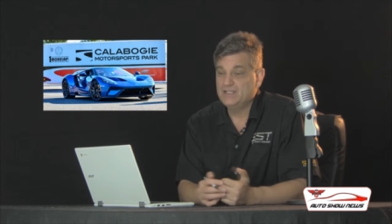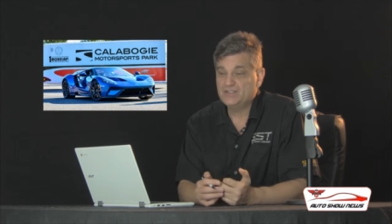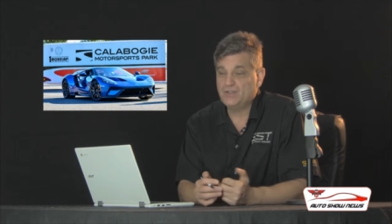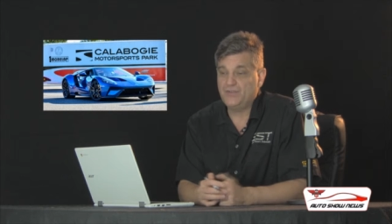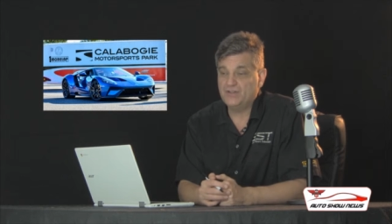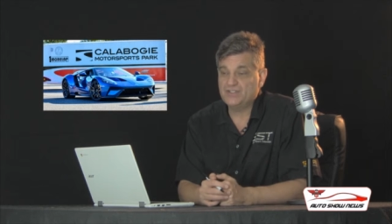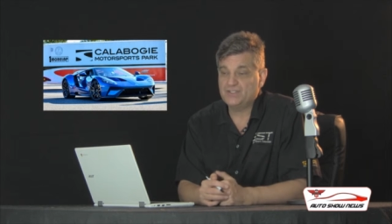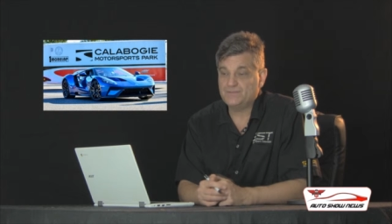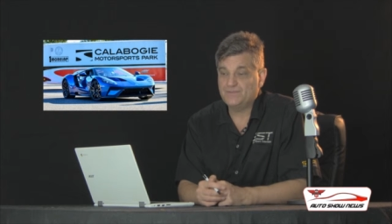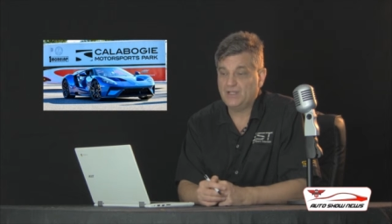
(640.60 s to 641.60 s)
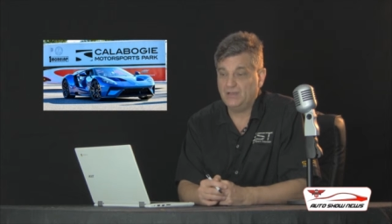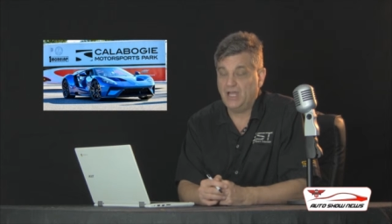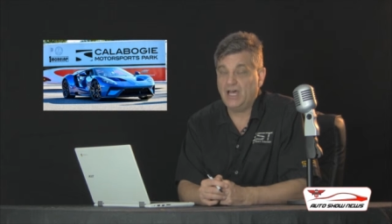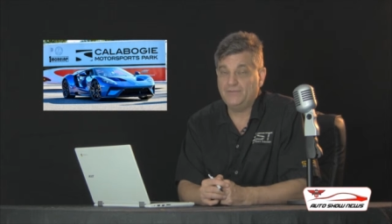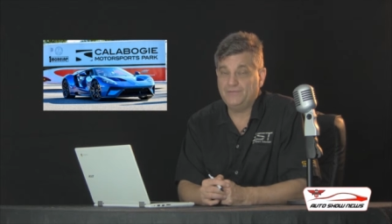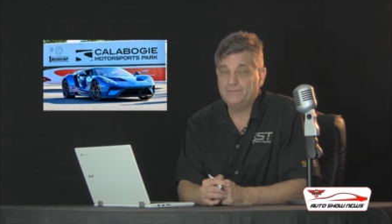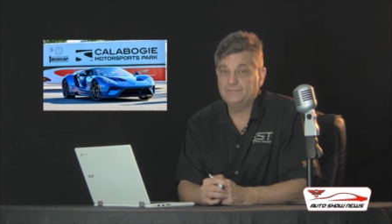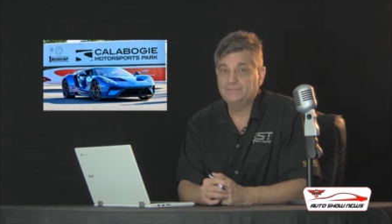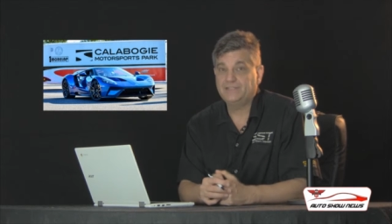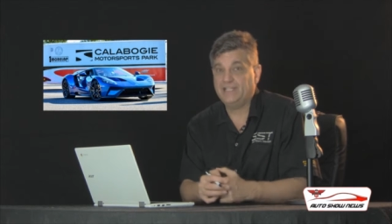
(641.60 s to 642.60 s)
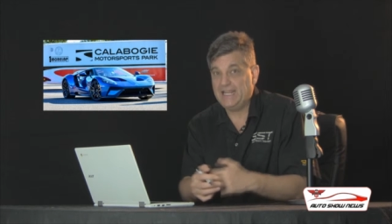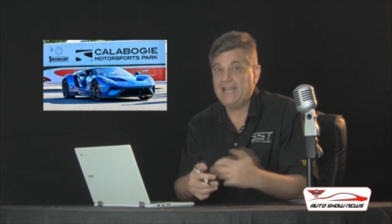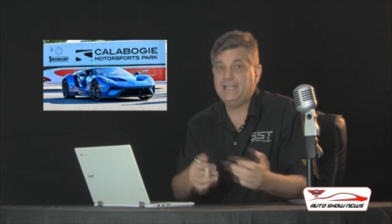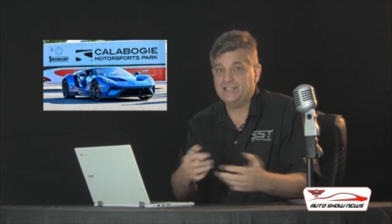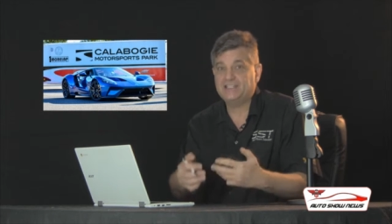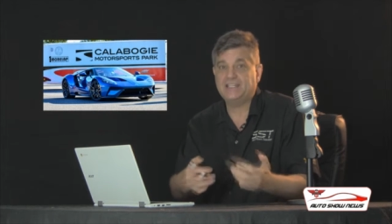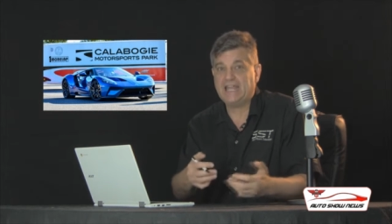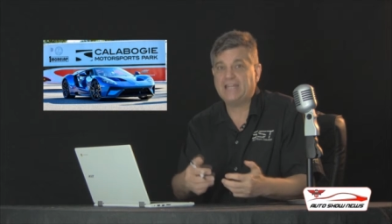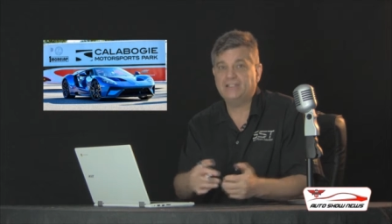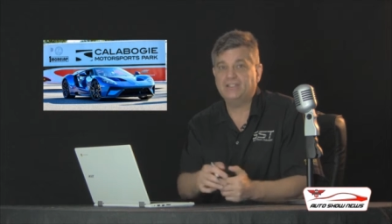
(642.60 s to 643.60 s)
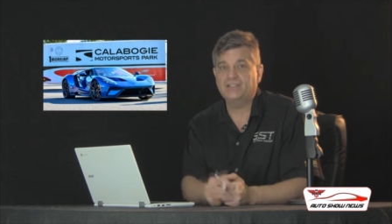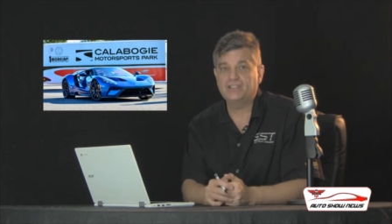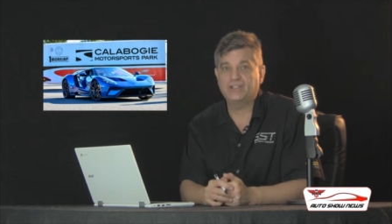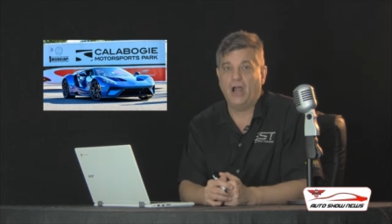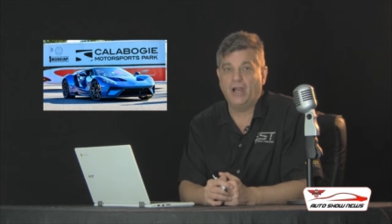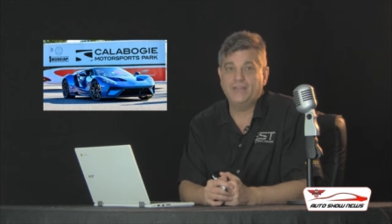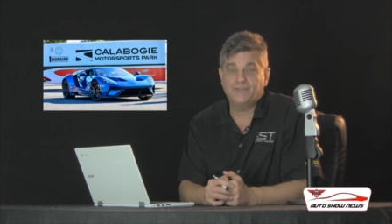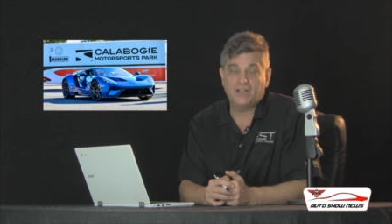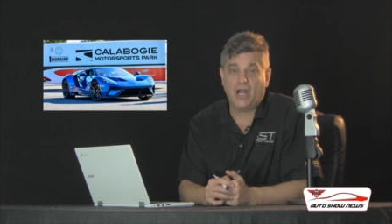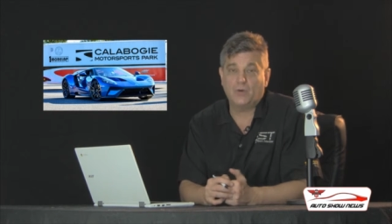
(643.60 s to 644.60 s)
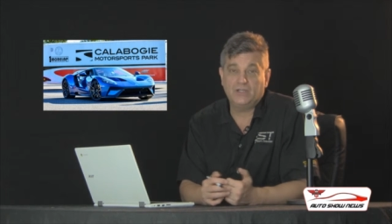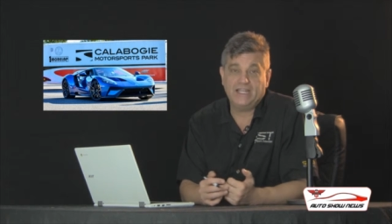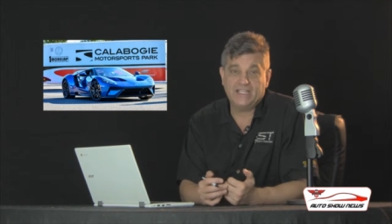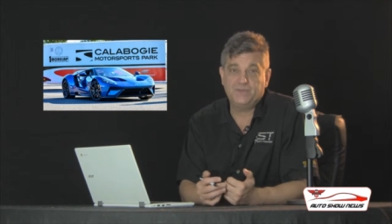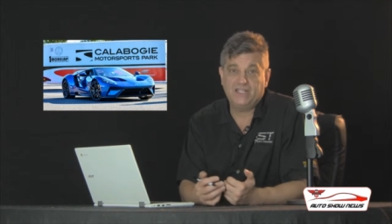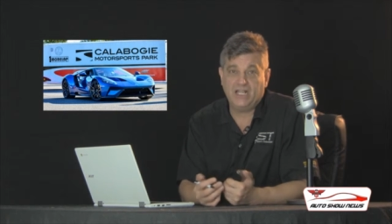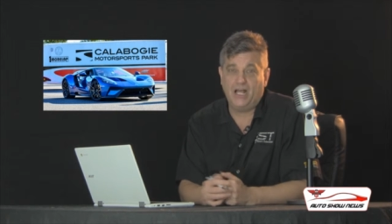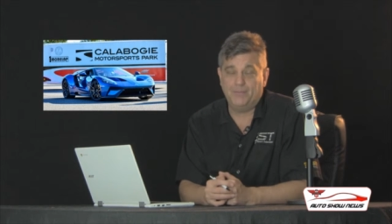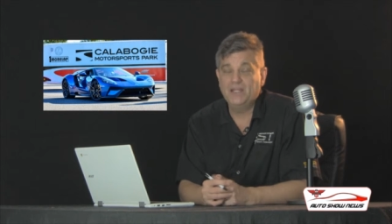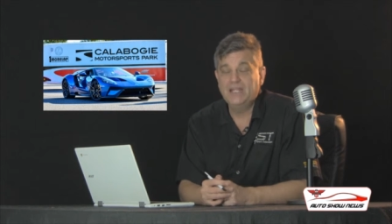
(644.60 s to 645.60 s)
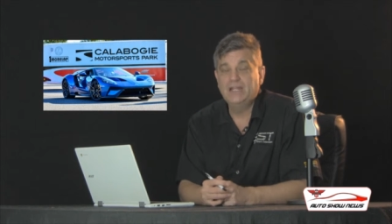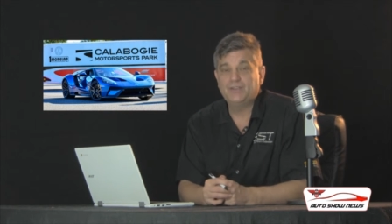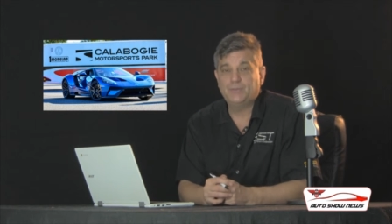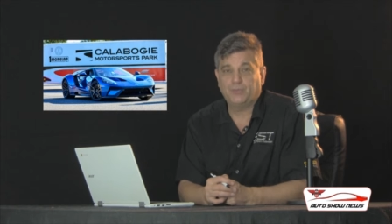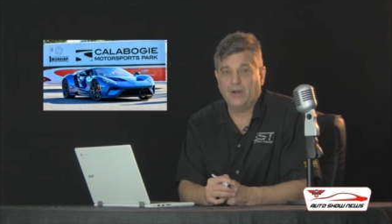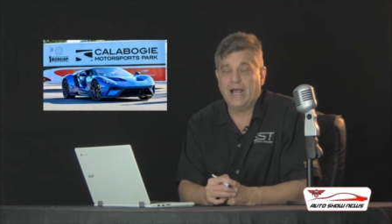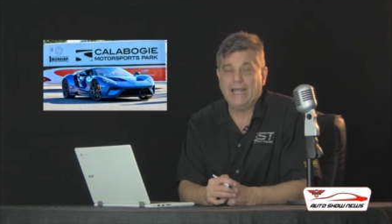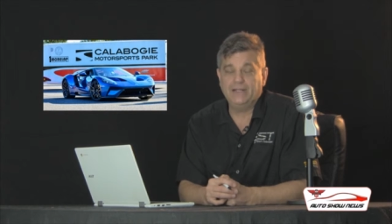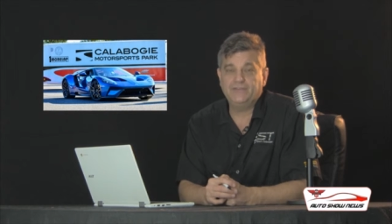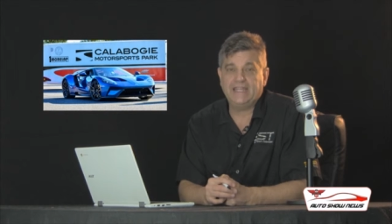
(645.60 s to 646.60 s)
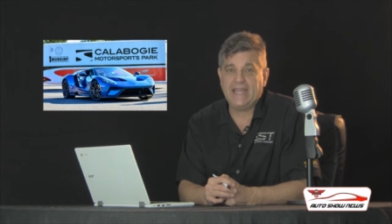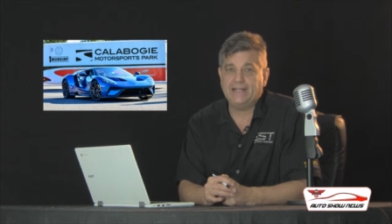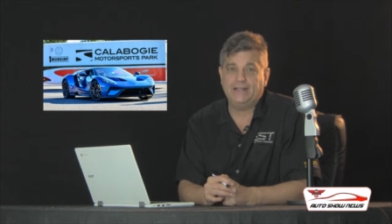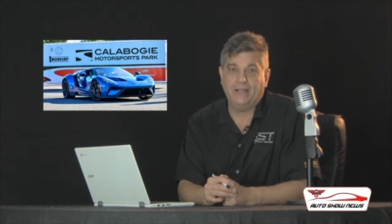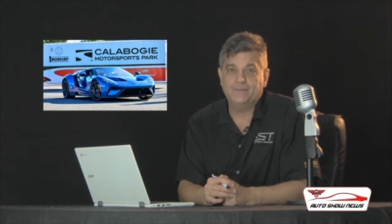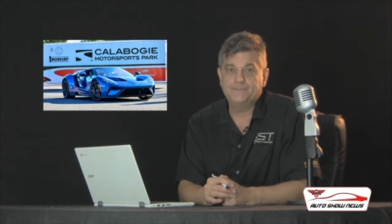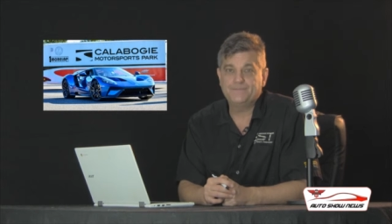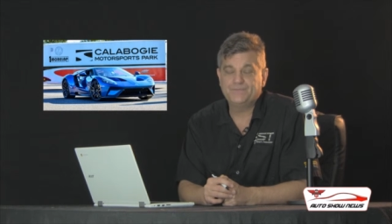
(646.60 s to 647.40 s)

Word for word: So there's a lot of Canadians connected to this car, and the car really has become the pride of Canada.